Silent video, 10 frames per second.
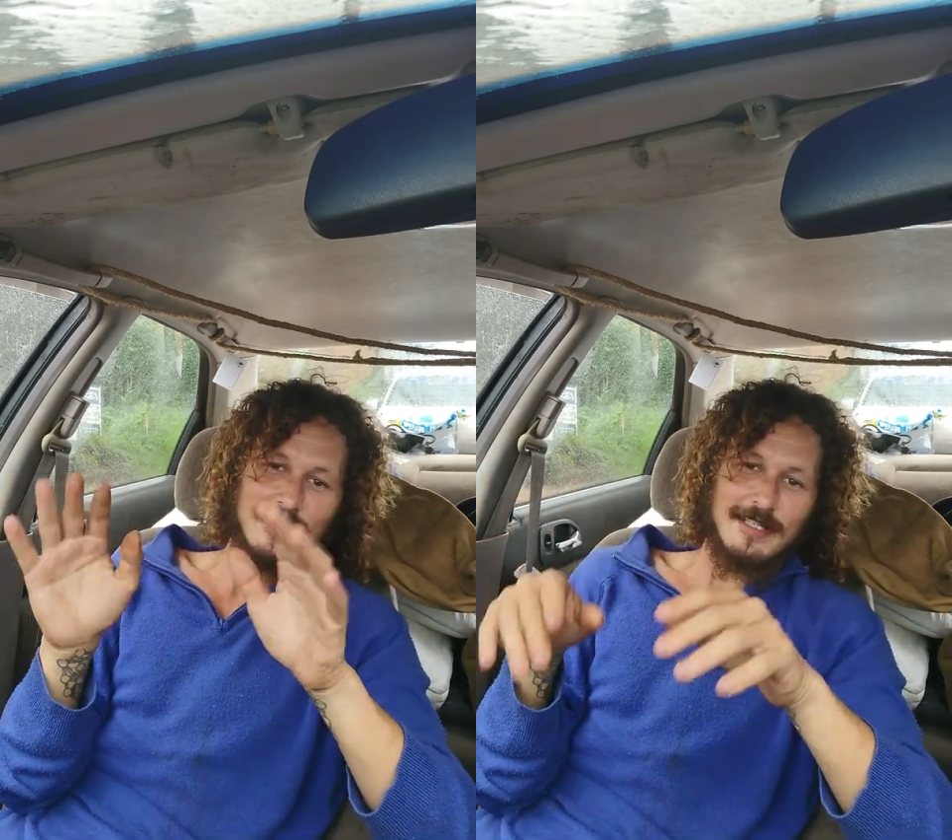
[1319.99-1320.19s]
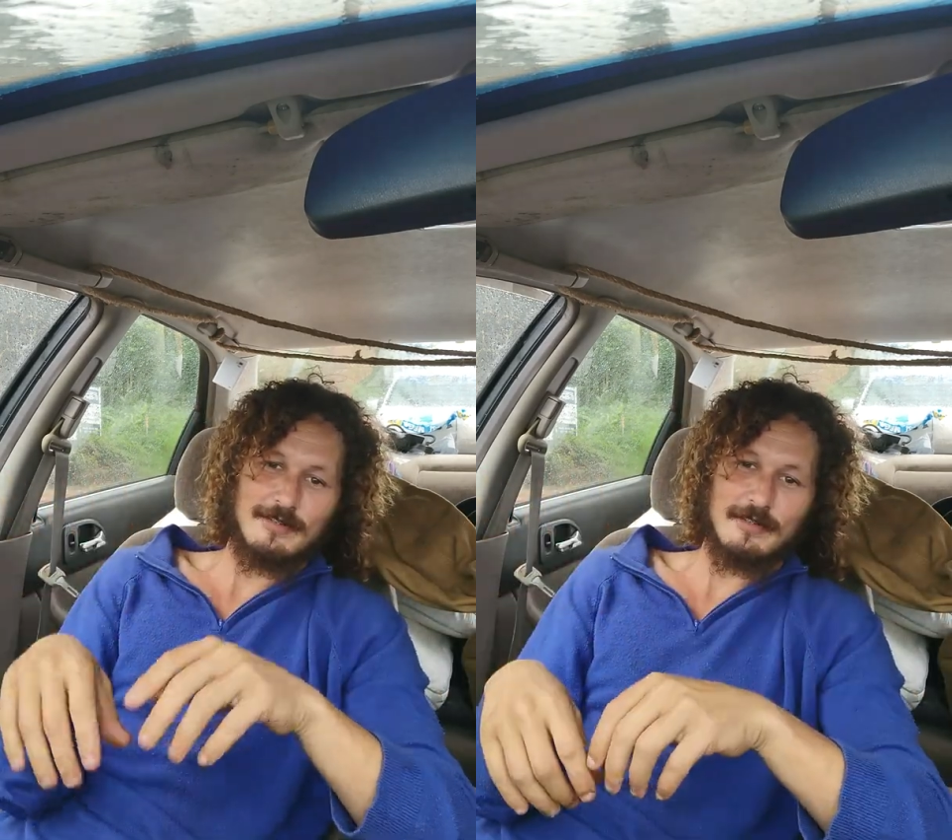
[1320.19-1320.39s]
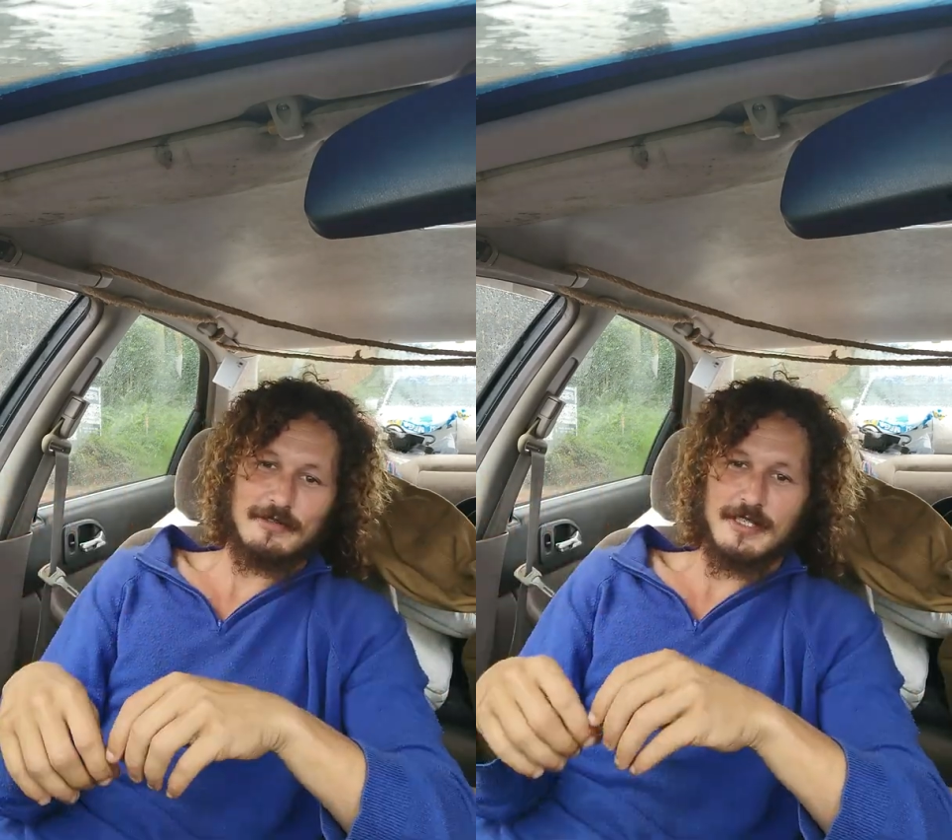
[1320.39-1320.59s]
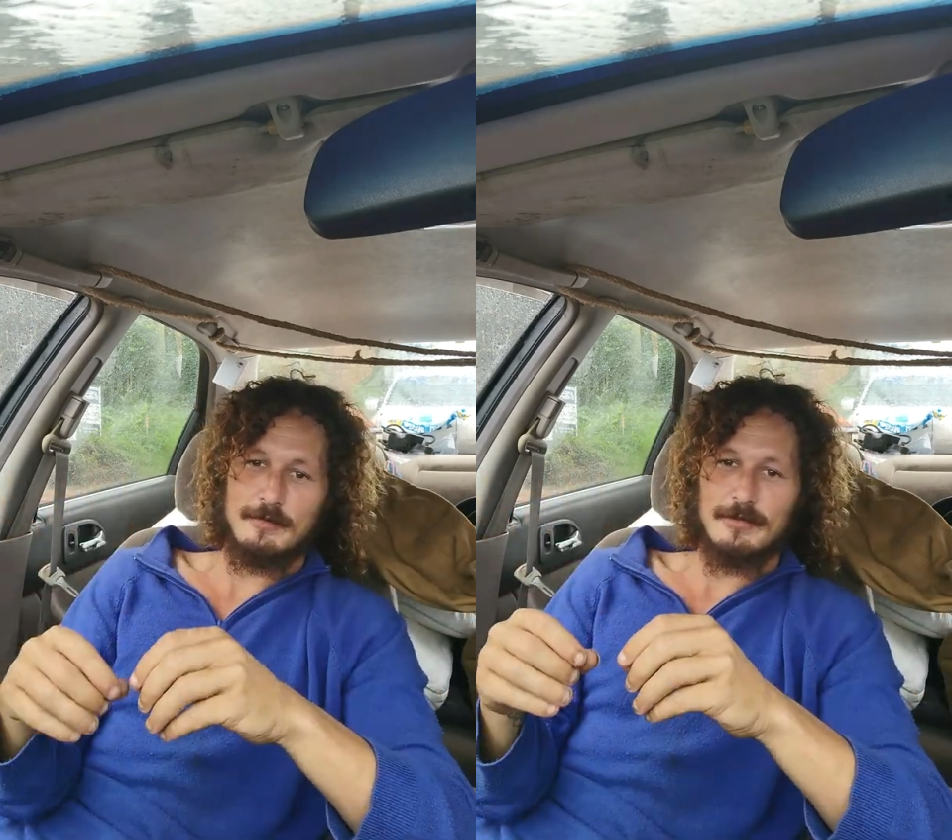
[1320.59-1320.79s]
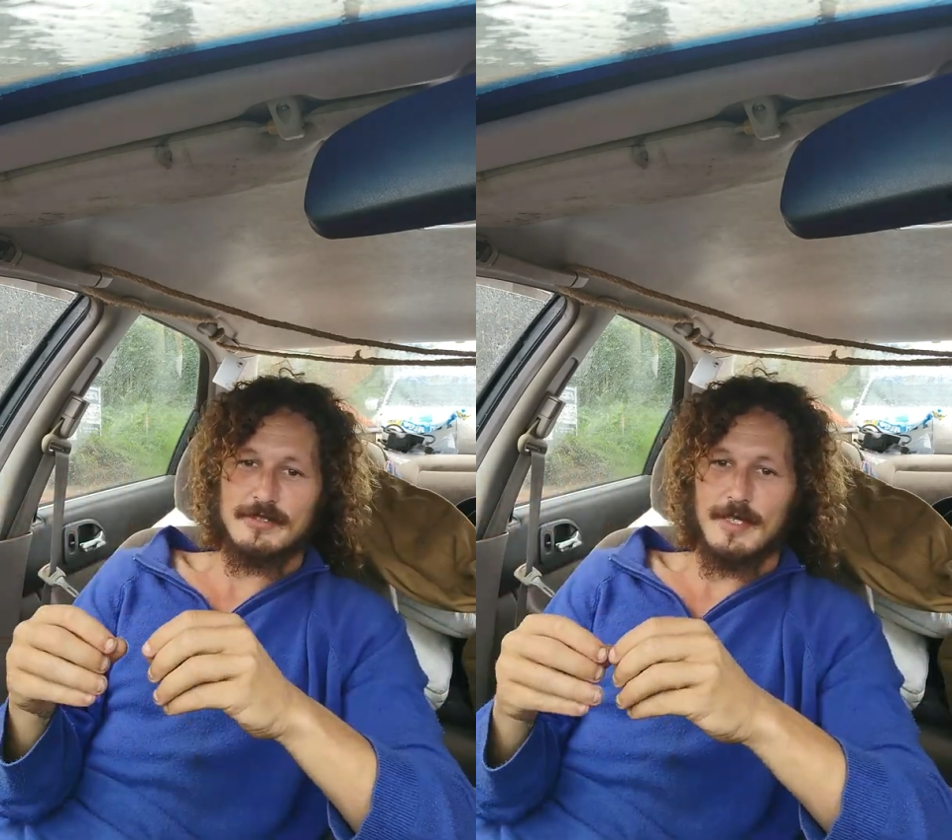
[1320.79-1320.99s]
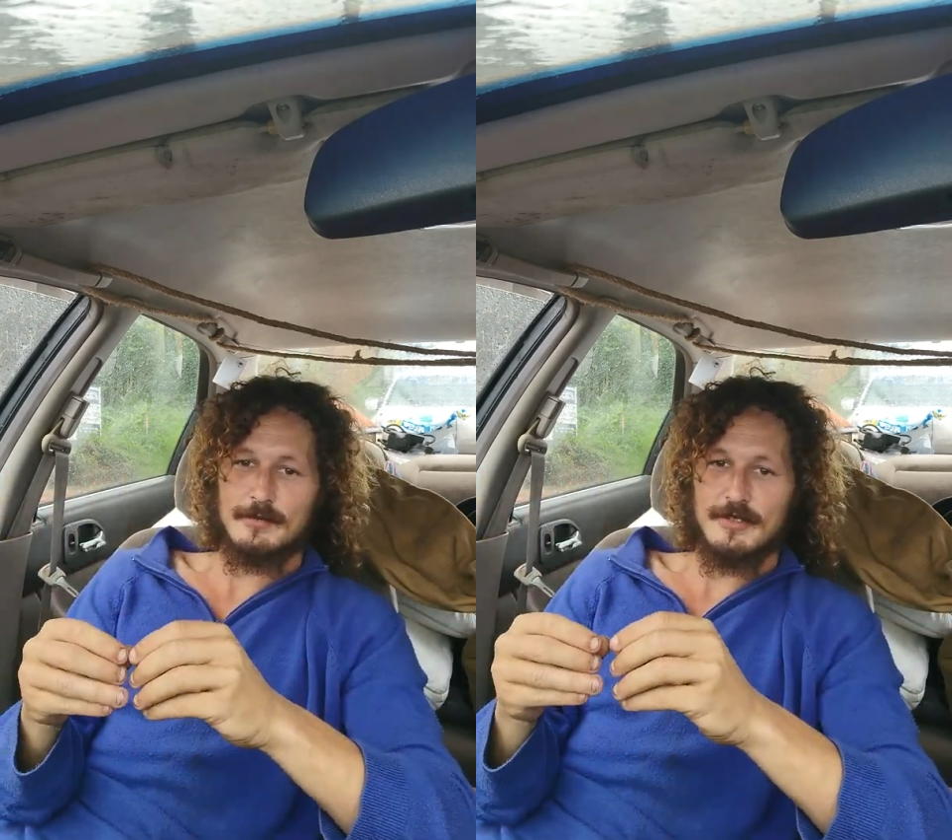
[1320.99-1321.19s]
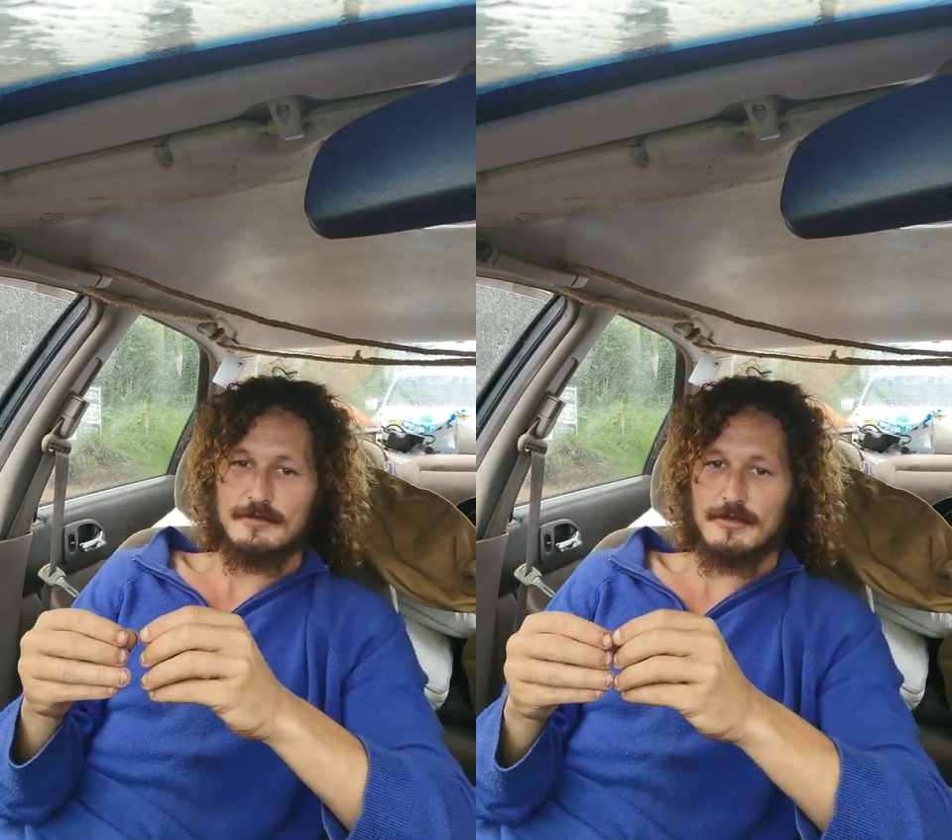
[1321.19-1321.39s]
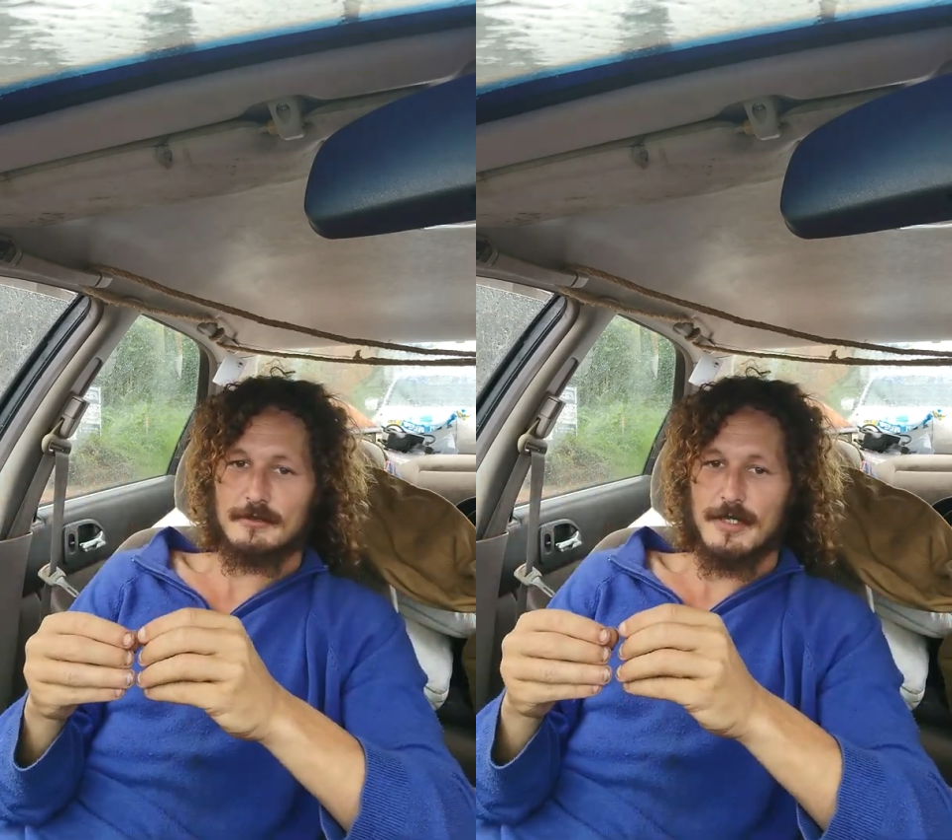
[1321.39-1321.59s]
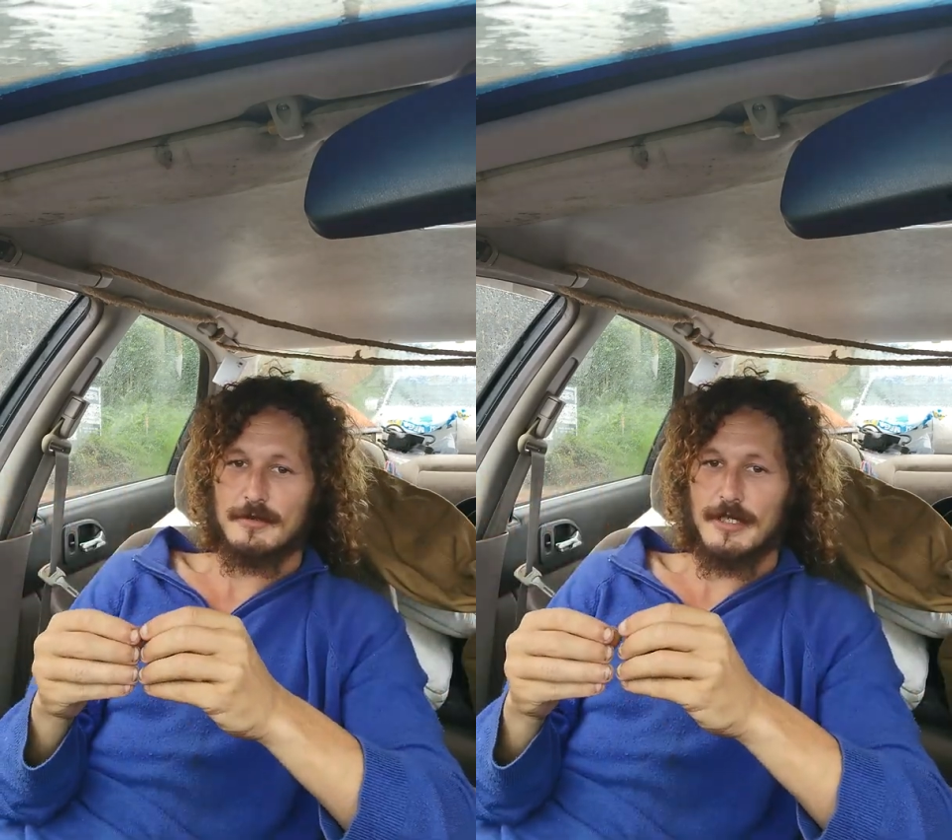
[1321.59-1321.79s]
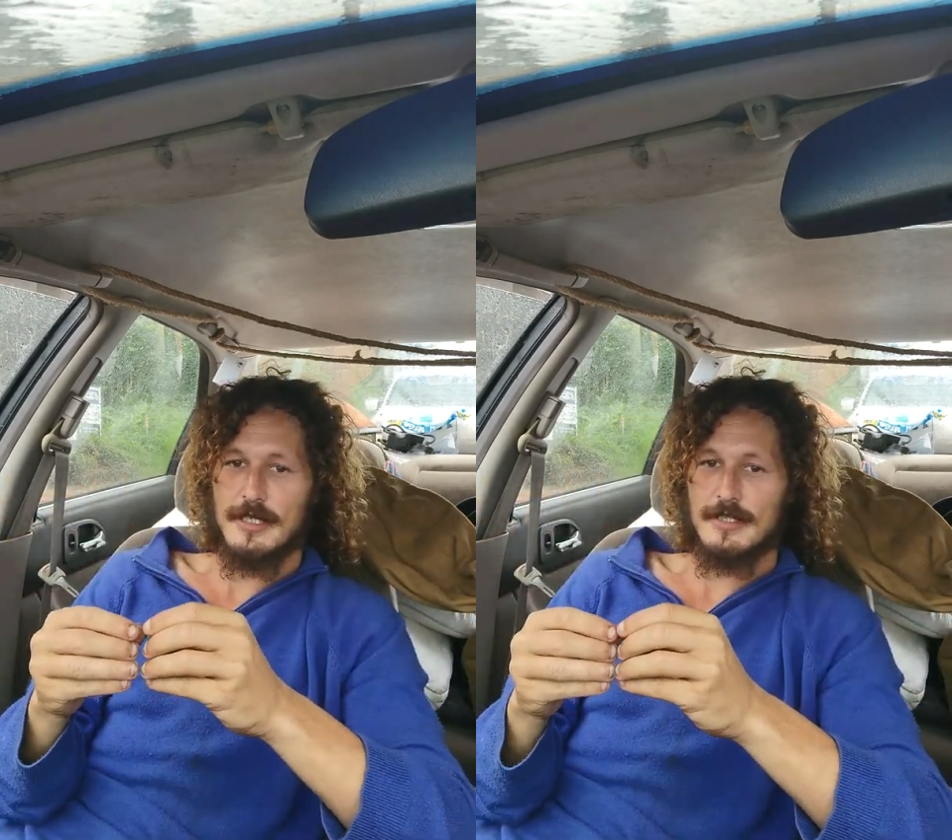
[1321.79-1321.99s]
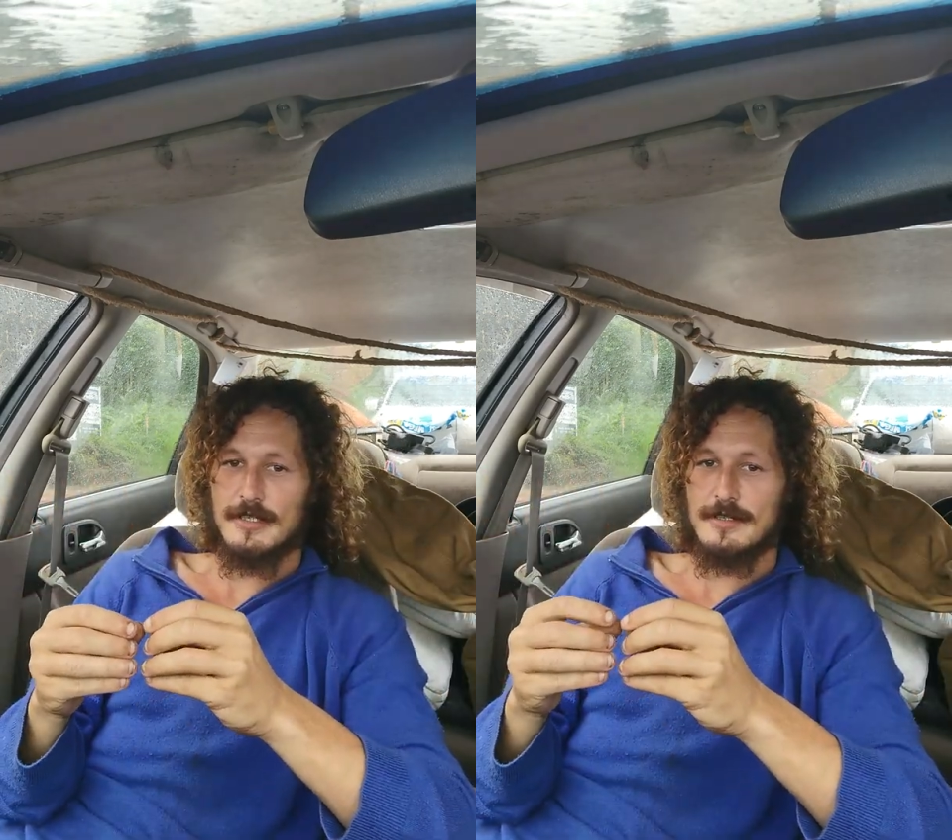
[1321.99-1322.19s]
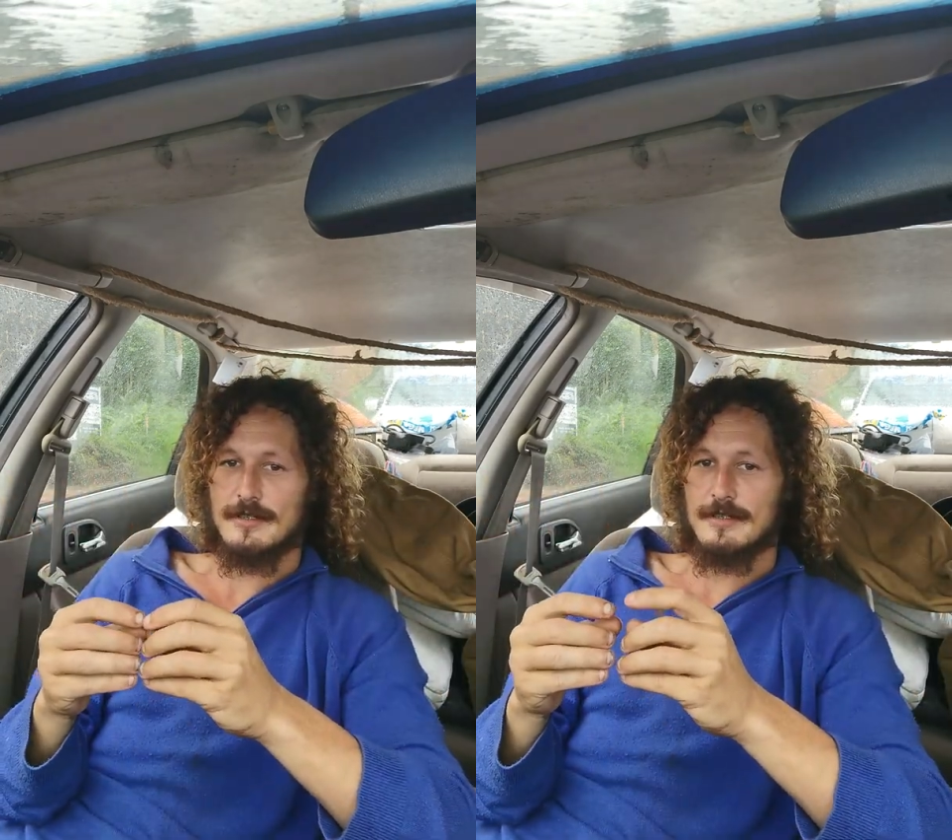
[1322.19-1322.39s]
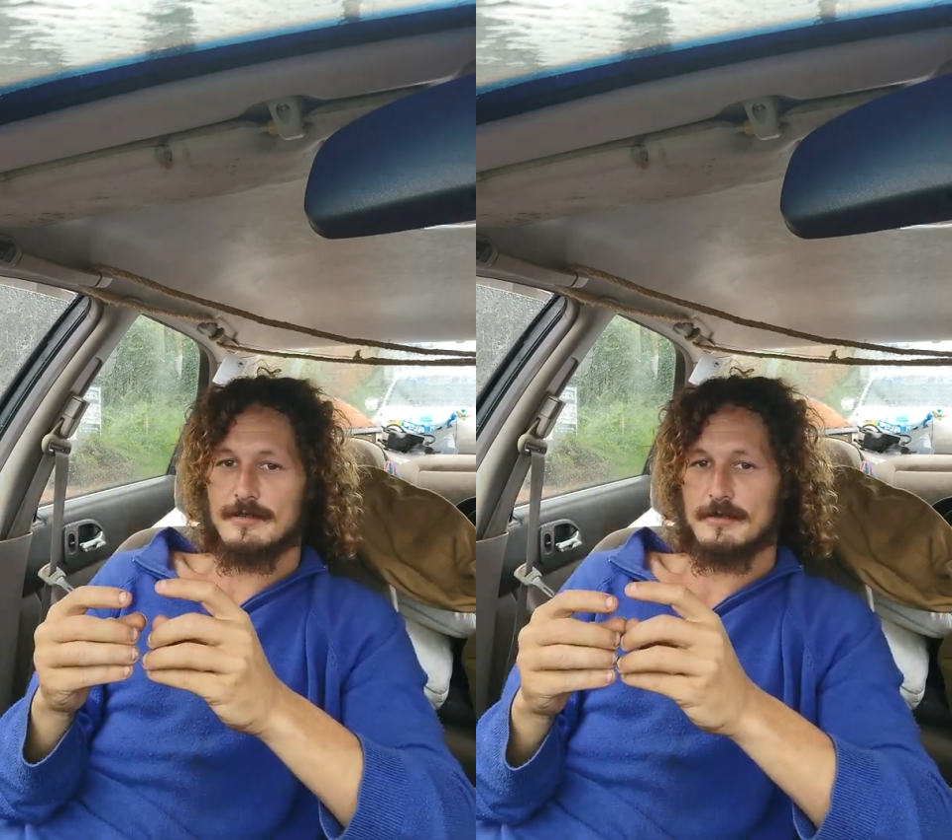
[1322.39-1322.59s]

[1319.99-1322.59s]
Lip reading: I have a funny perception for my reality.